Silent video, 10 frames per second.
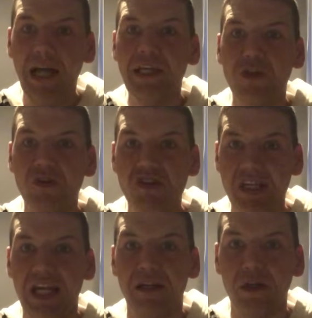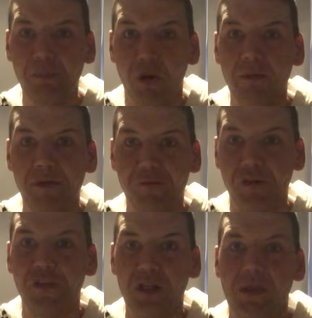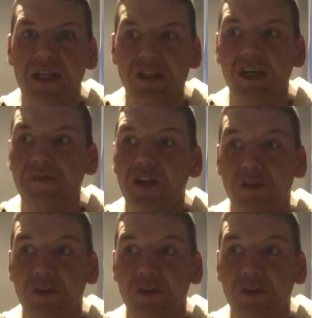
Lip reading: are you setting an appointment for 3 weeks after?